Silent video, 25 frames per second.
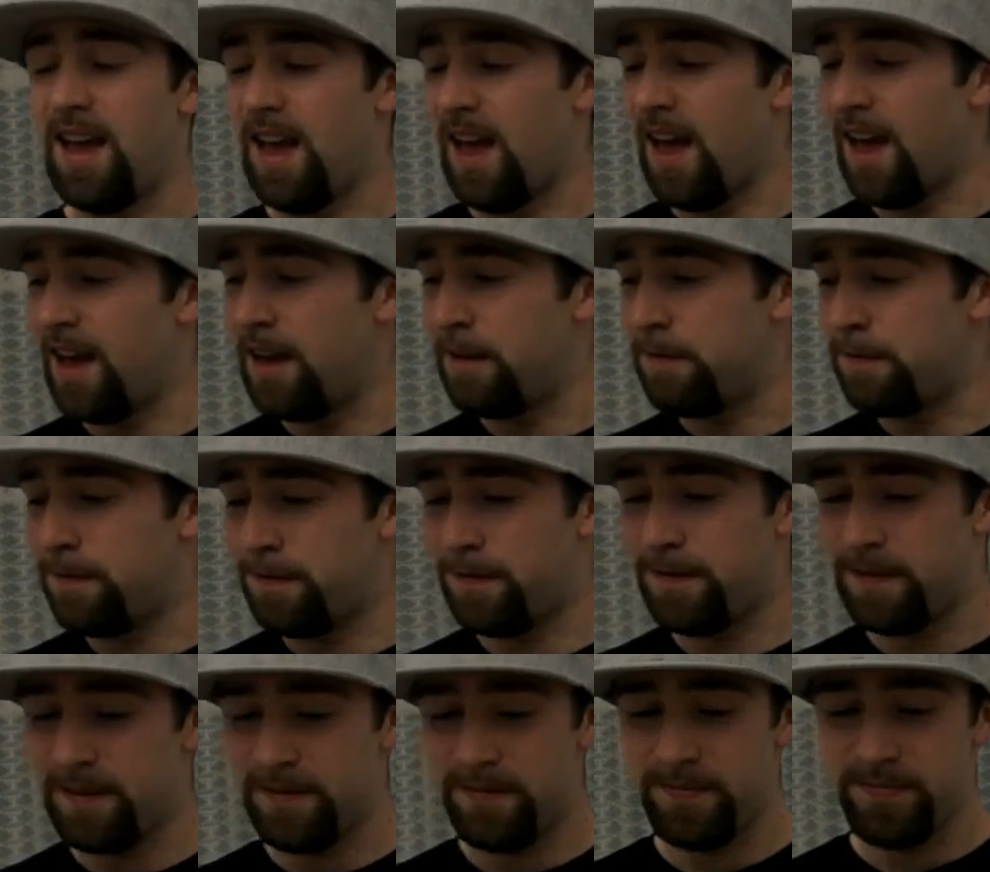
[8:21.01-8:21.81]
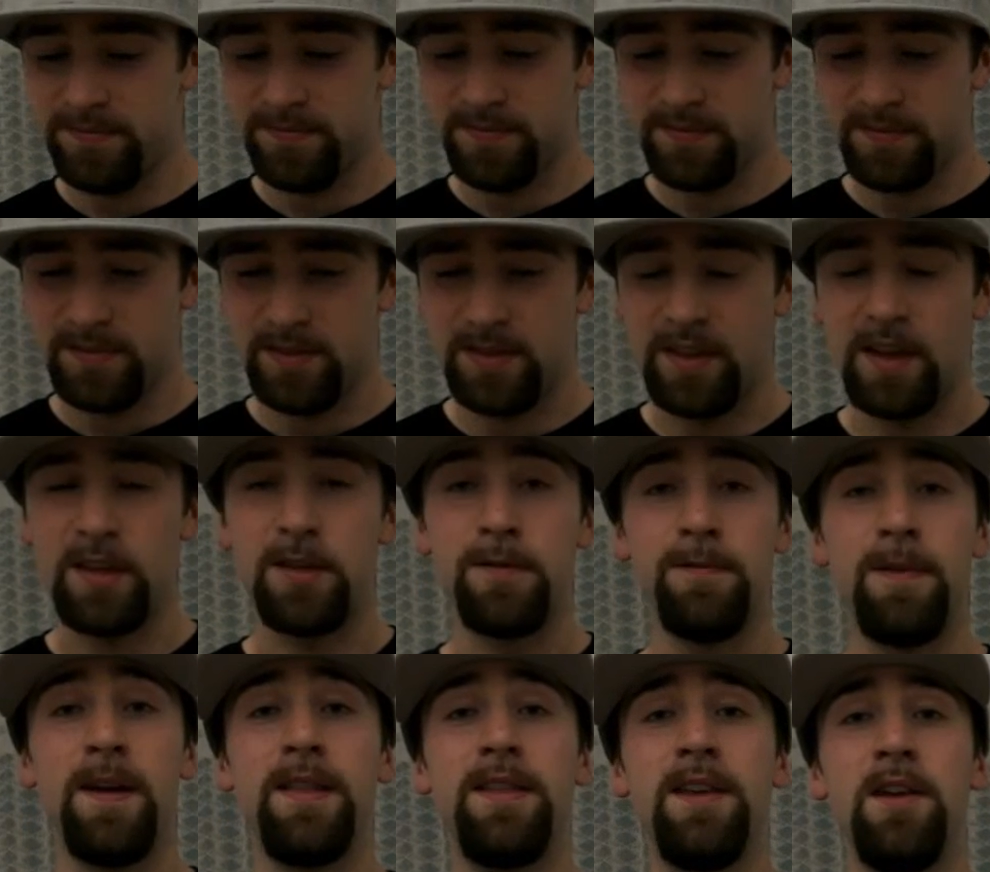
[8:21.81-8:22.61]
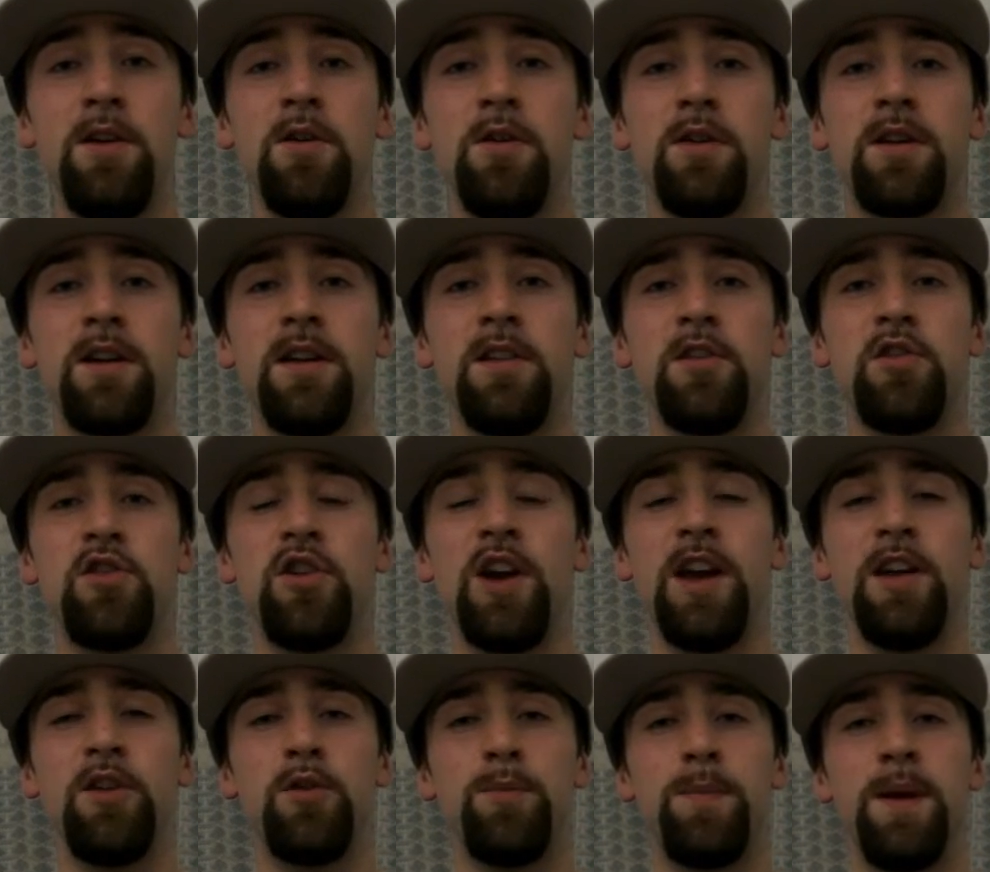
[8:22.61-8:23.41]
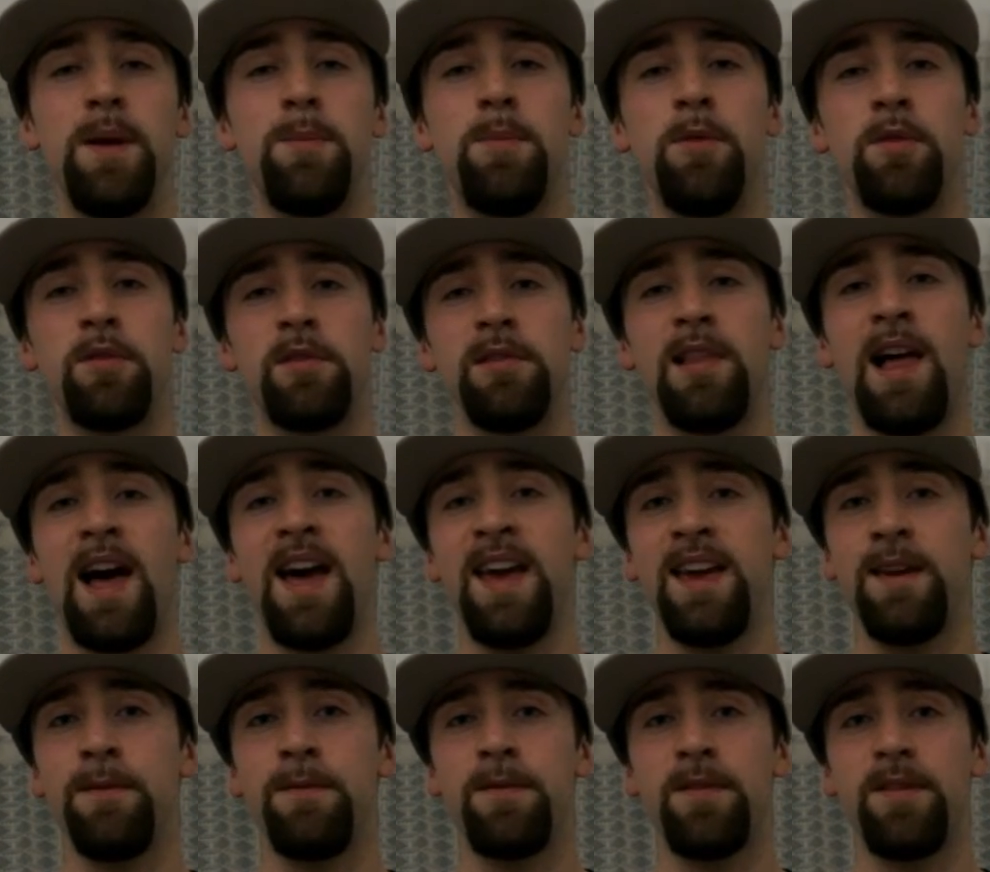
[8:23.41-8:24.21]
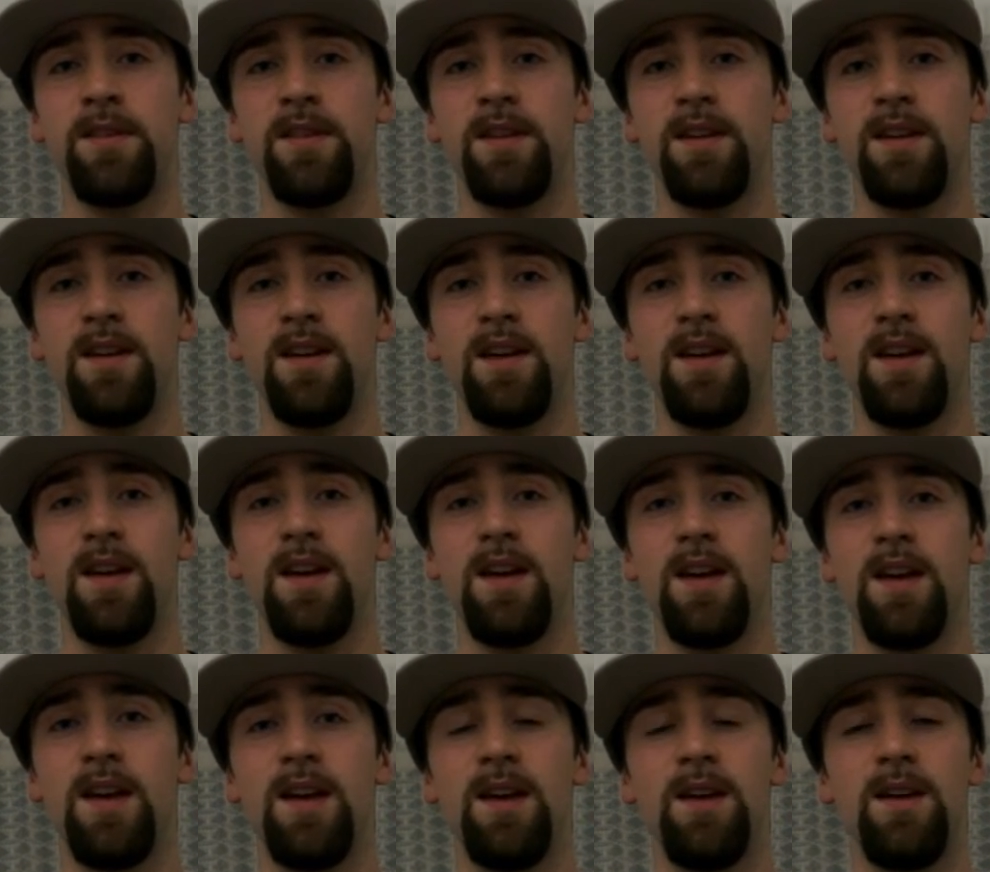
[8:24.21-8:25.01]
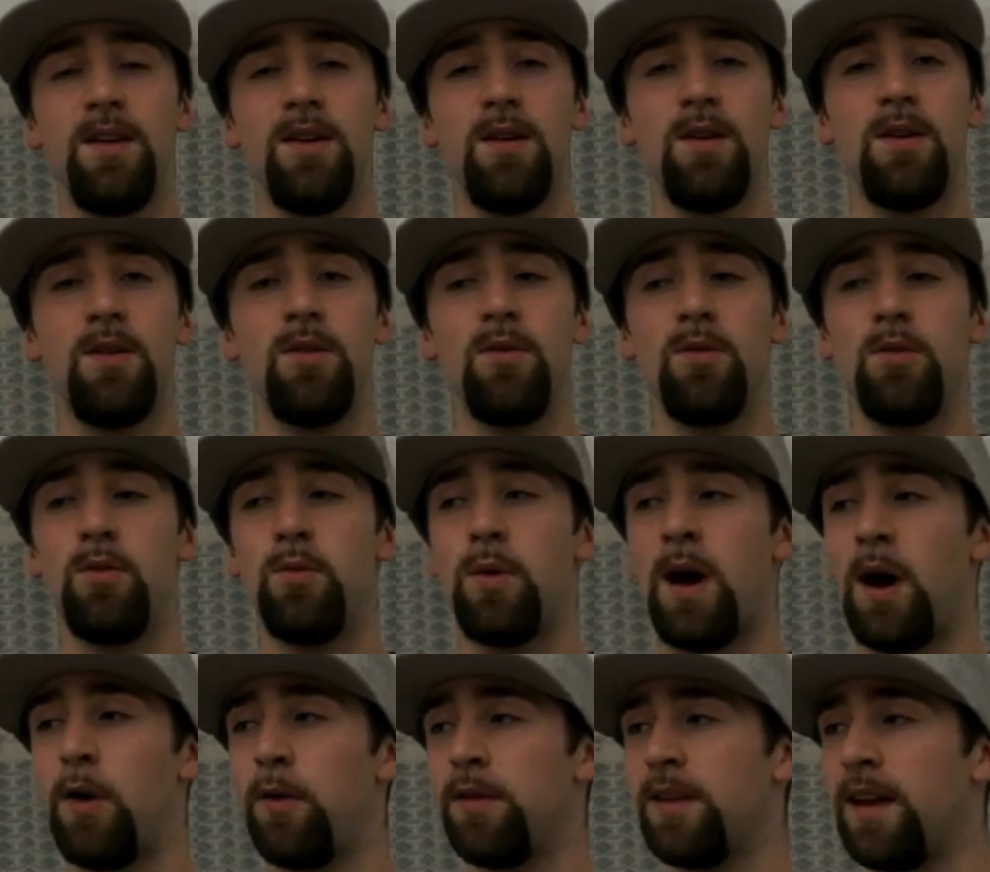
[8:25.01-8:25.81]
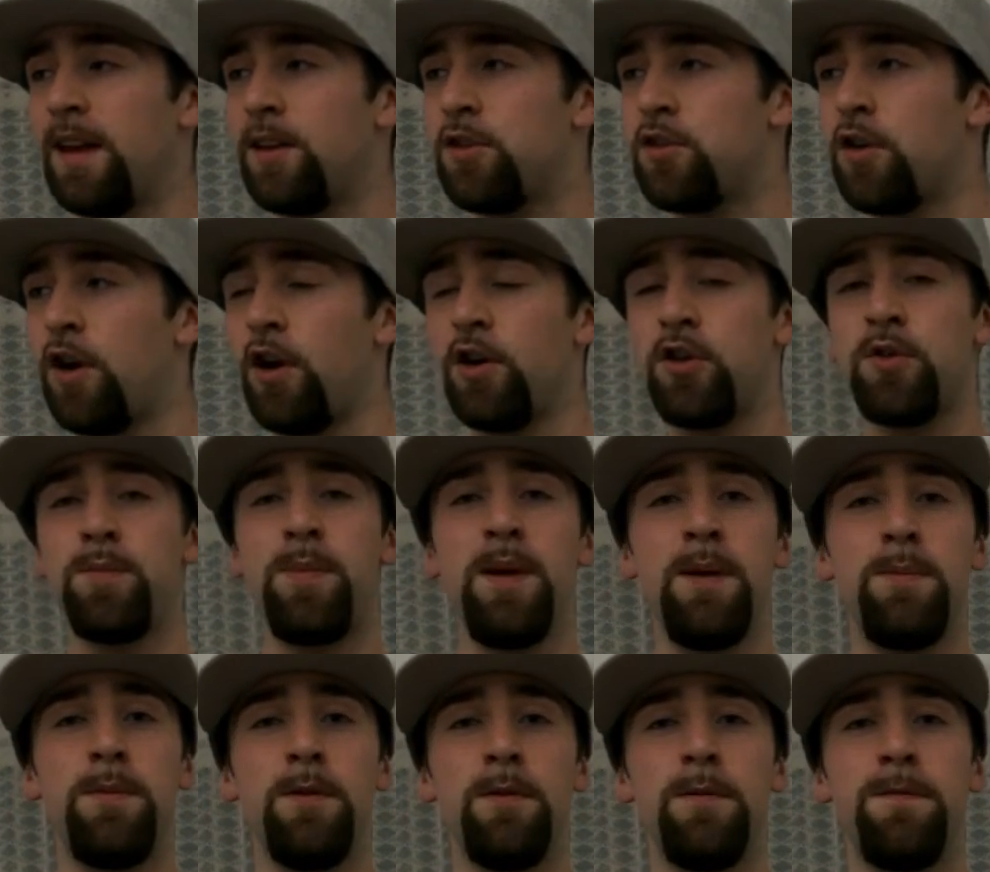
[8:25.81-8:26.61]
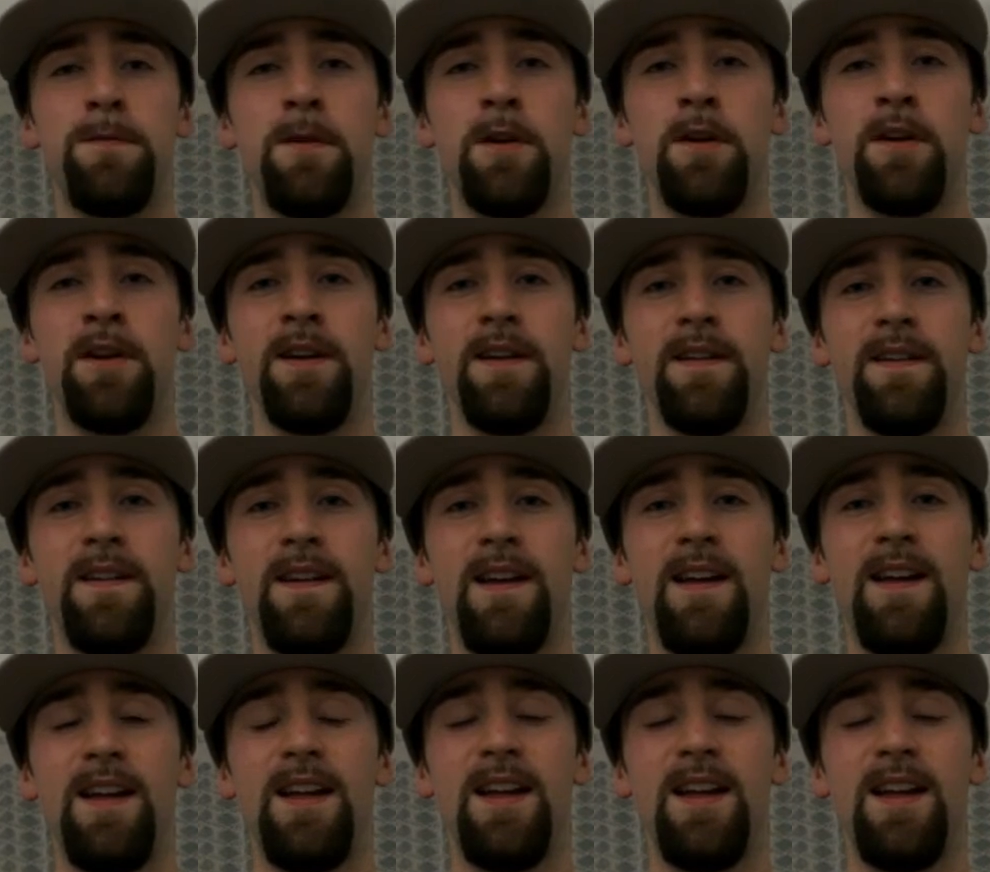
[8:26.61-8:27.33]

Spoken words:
If this video can change people's lives, why would I charge people for it?